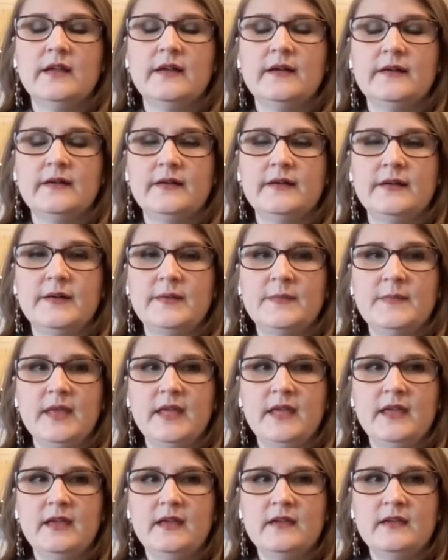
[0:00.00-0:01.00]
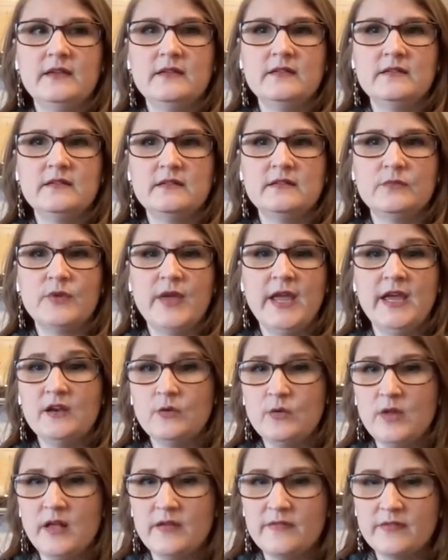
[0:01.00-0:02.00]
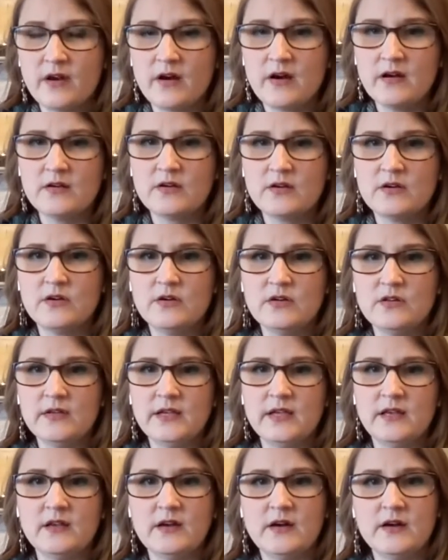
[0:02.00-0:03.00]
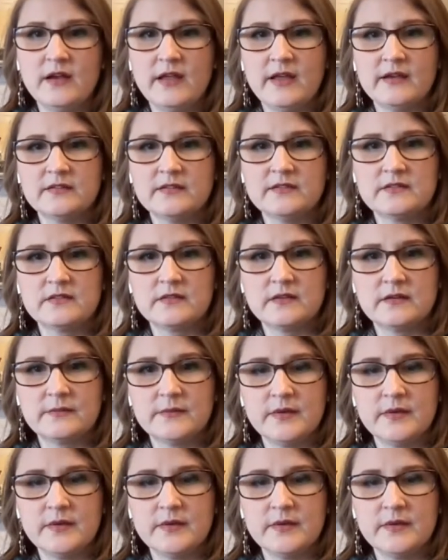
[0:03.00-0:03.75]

And Hannah will have an article in our next